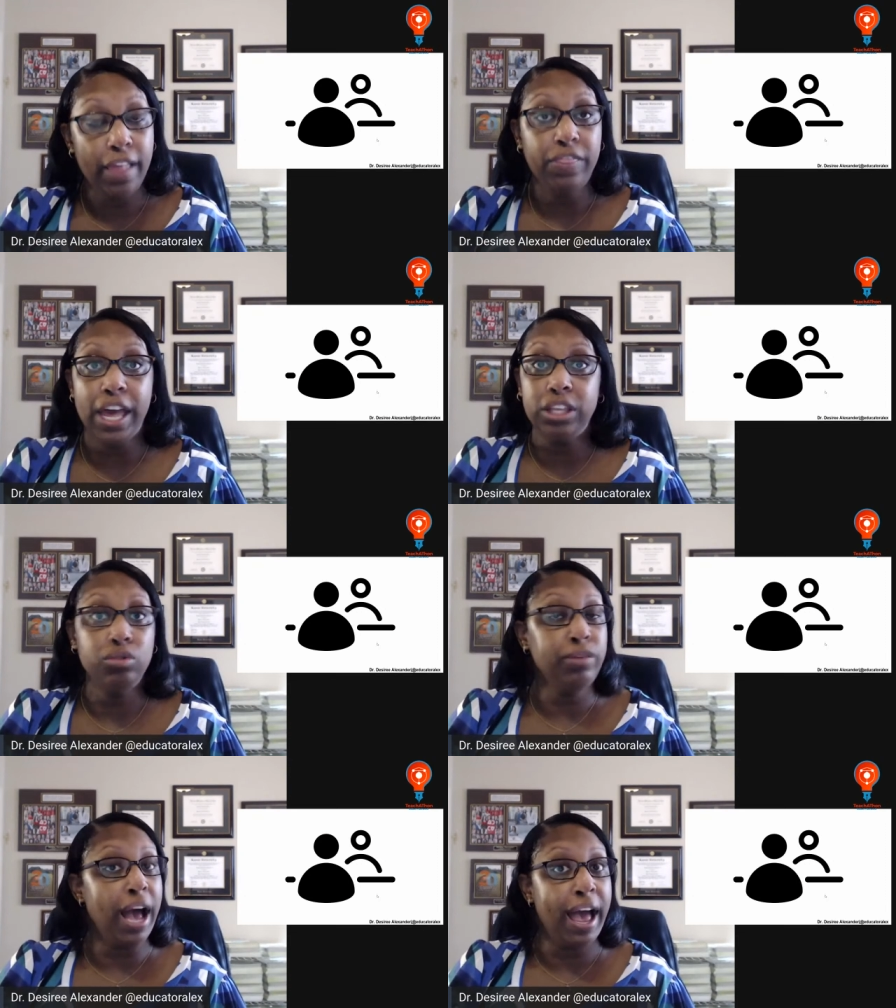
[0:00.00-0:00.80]
They
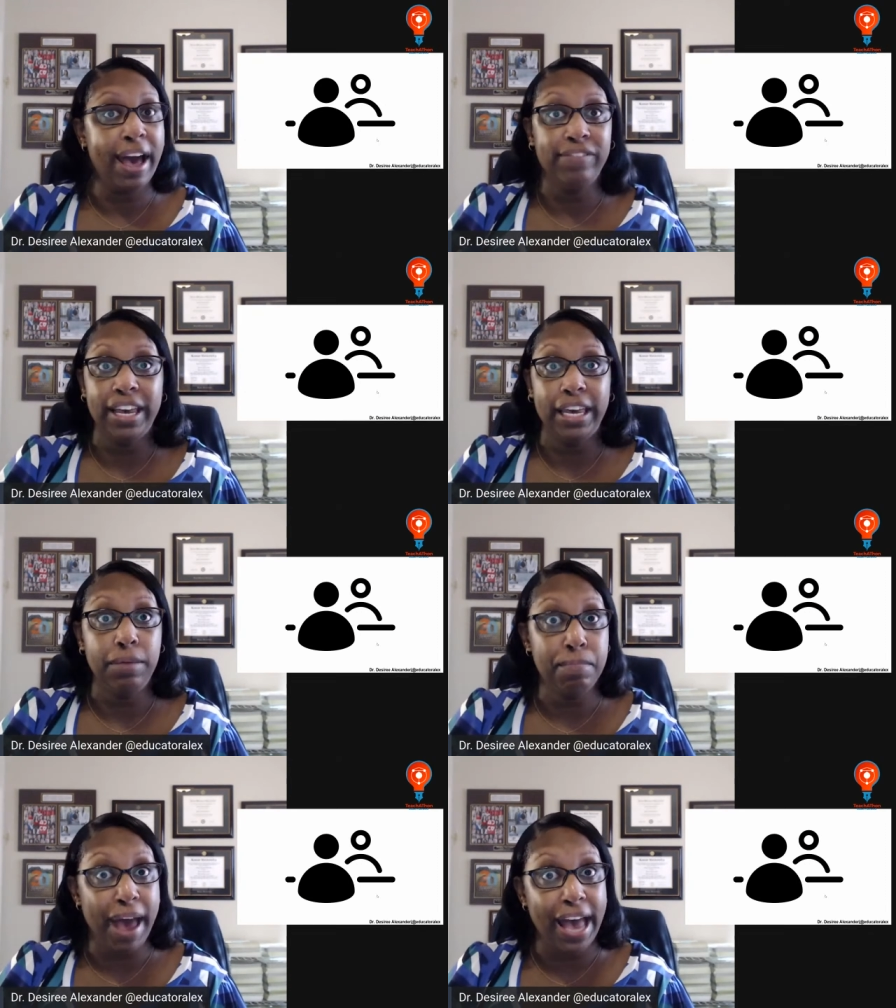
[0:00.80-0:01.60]
do not have
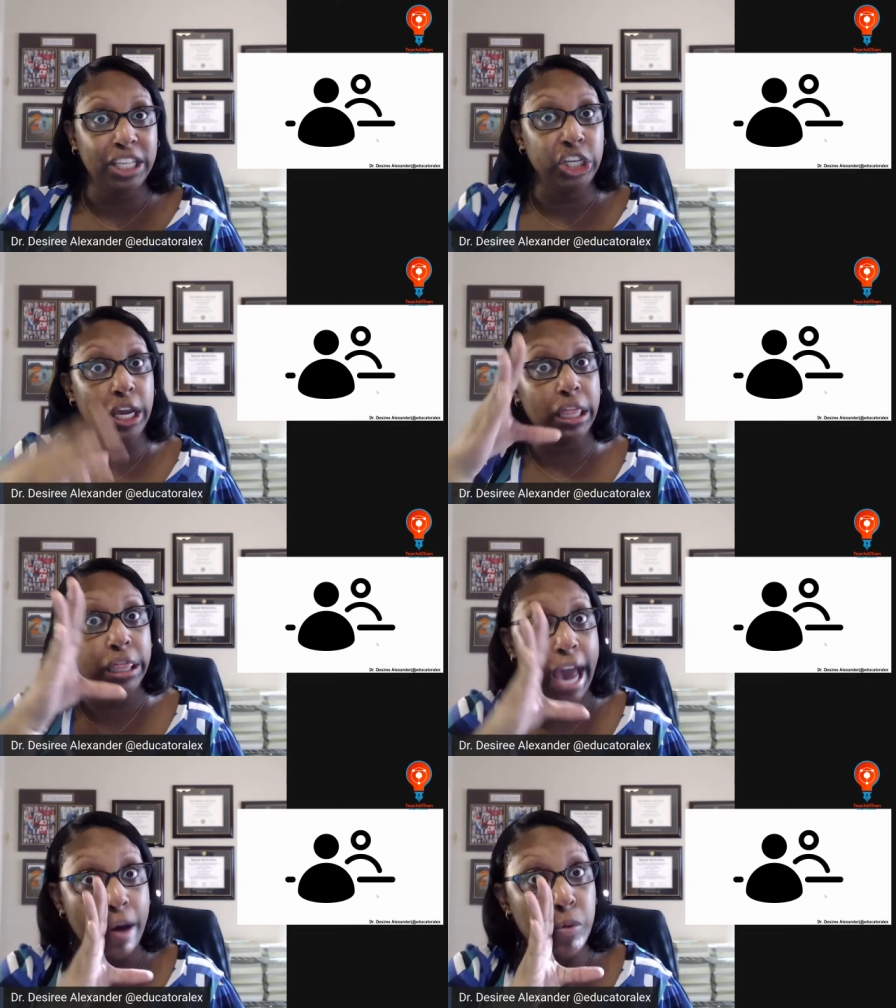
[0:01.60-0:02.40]
any magic
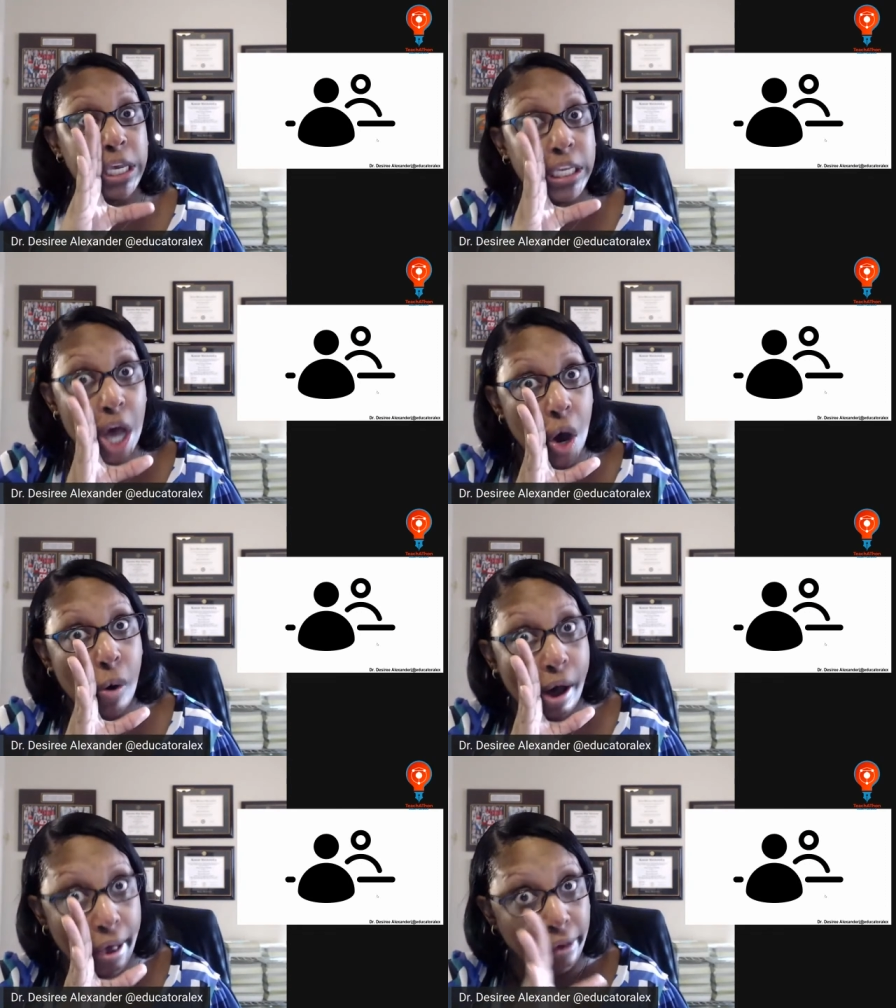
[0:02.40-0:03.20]
that we
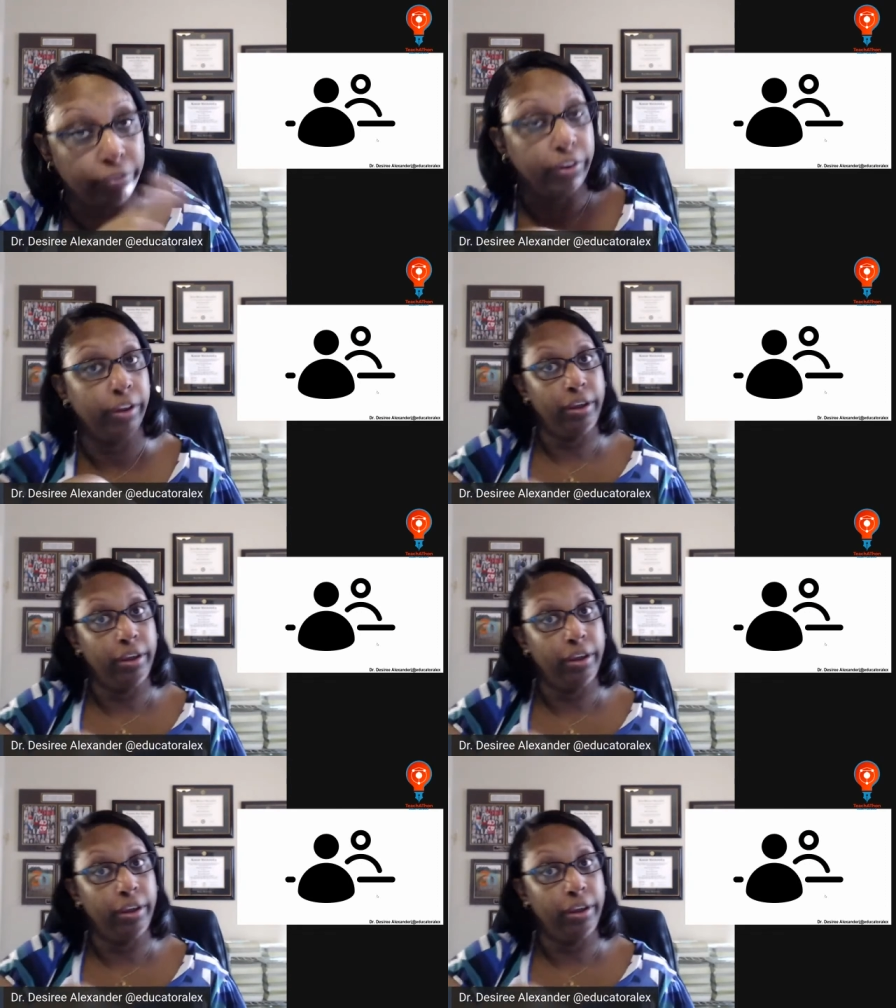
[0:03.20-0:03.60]
know of.